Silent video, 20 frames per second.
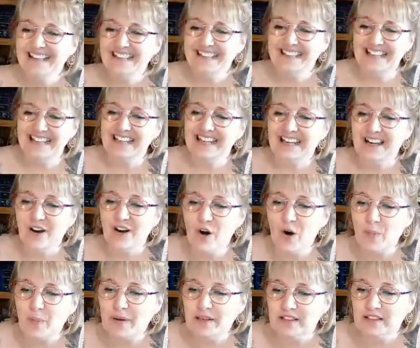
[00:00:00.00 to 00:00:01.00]
Zinnia,
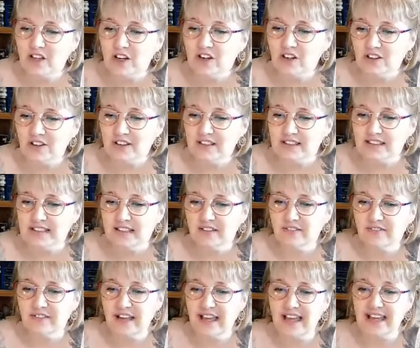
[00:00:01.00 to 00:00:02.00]
Hobbits are good at
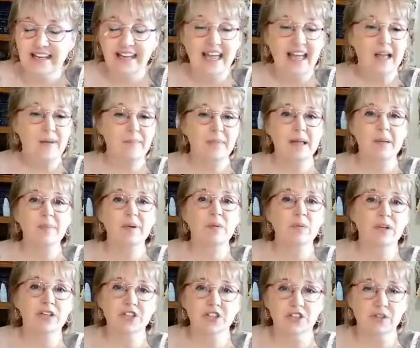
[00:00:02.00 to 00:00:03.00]
self-care. Yeah, maybe
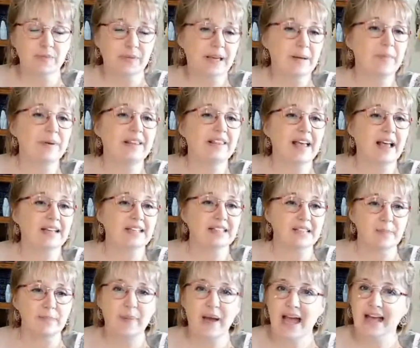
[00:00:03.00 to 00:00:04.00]
we should. Maybe that's
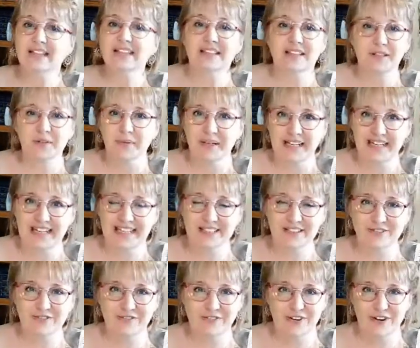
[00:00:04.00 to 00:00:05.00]
the pattern we need
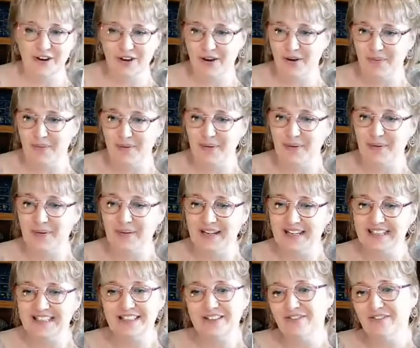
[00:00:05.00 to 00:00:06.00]
to follow. We all
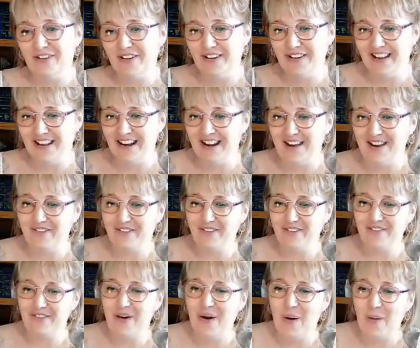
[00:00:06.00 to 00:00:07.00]
need to follow the life
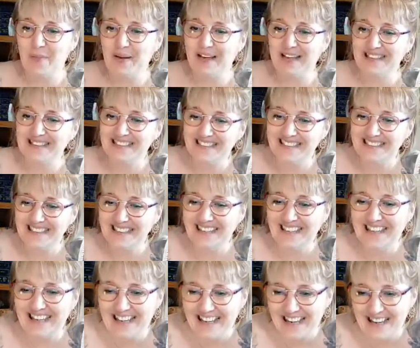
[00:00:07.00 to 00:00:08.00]
of a Hobbit.
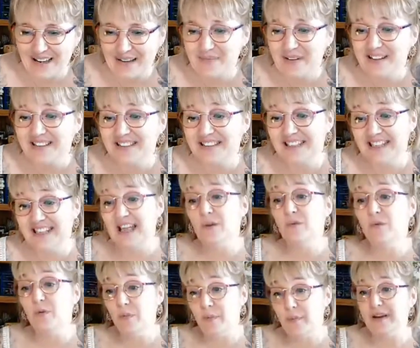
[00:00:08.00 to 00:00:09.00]
Martin,
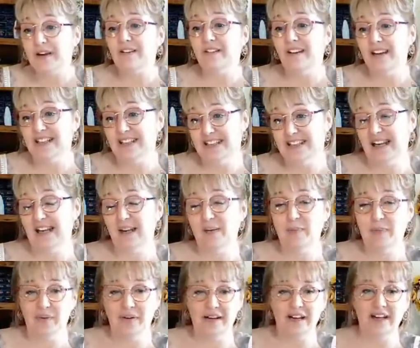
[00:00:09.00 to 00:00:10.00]
that would be a great selling
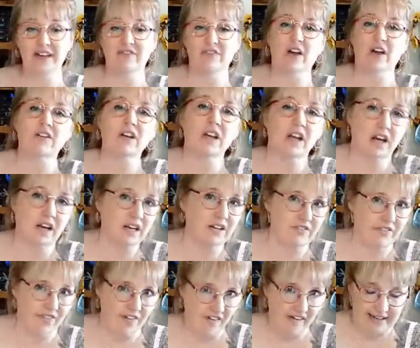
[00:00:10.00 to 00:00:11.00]
point. If only I could
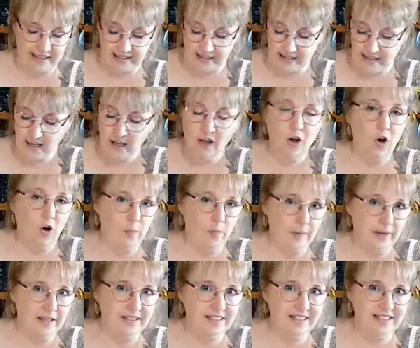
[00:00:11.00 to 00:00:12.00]
find
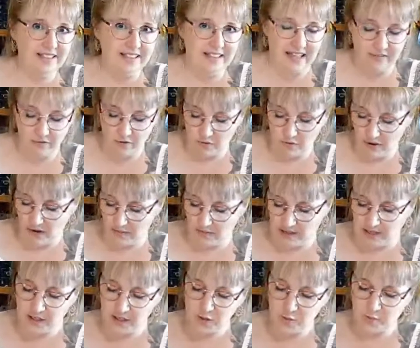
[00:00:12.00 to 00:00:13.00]
Hobbits to give away with
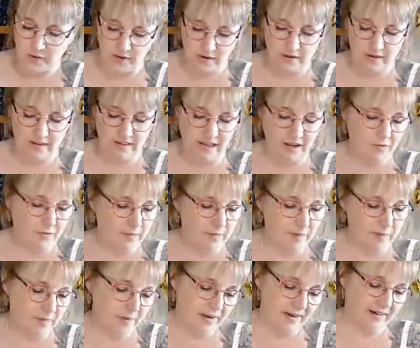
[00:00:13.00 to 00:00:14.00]
each book. That would
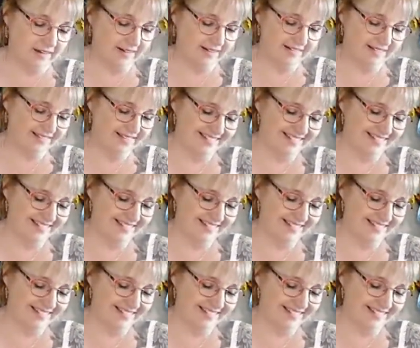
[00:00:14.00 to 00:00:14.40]
be brilliant.